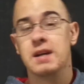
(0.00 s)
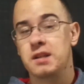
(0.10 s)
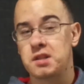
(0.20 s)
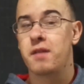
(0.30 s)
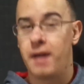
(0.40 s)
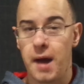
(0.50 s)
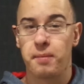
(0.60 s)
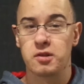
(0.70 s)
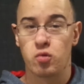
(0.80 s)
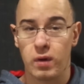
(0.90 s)
stuff
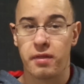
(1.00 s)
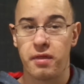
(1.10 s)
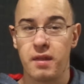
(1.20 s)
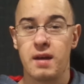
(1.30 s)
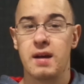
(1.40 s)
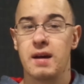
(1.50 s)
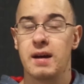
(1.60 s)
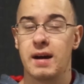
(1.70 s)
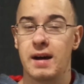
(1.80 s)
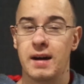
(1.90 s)
happens with
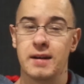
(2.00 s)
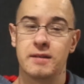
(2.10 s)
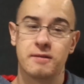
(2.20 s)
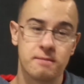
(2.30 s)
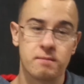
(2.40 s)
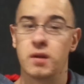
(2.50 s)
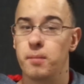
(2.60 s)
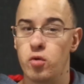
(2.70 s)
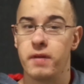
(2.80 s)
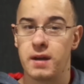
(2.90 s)
uh, the
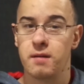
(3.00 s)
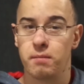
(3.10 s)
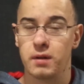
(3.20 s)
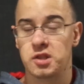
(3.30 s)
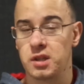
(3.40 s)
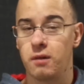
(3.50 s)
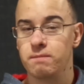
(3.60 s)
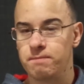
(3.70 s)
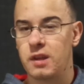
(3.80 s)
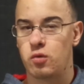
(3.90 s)
movie. But still,
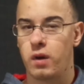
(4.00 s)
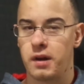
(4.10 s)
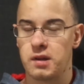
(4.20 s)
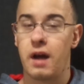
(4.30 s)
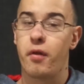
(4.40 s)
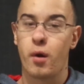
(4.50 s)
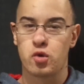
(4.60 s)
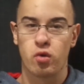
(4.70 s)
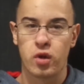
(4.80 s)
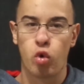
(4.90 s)
is what it is. I thought it
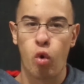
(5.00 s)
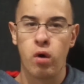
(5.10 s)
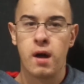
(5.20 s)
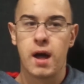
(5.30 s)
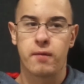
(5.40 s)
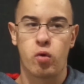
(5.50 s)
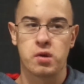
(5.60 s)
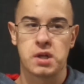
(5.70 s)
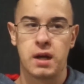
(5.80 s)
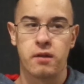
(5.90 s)
was really cool, and of
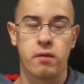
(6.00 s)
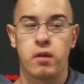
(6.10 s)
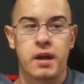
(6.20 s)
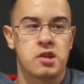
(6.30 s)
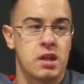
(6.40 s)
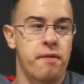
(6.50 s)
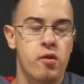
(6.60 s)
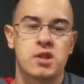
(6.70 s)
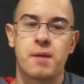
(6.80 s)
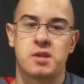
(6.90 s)
course, uh, the, like I said, the
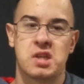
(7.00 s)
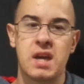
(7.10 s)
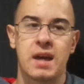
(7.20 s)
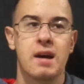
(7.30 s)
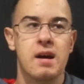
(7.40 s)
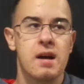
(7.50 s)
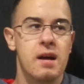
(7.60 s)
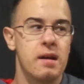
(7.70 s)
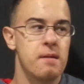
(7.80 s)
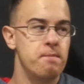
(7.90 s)
first time seeing
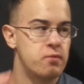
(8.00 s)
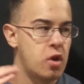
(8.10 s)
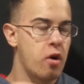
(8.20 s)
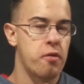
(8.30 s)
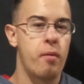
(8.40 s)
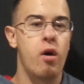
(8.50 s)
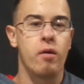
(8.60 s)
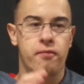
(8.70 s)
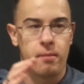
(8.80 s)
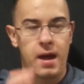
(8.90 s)
Darth
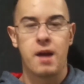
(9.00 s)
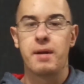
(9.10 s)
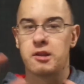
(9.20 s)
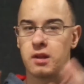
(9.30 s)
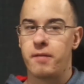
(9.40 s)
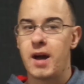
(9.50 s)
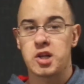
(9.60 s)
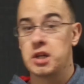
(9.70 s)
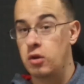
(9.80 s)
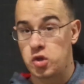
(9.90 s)
Maul from animated to live
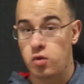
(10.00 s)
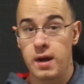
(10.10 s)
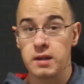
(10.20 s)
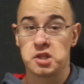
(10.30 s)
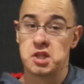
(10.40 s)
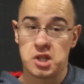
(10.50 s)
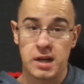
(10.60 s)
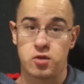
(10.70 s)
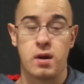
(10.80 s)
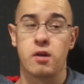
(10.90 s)
action, it looks great, CGI
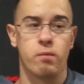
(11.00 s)
is great, or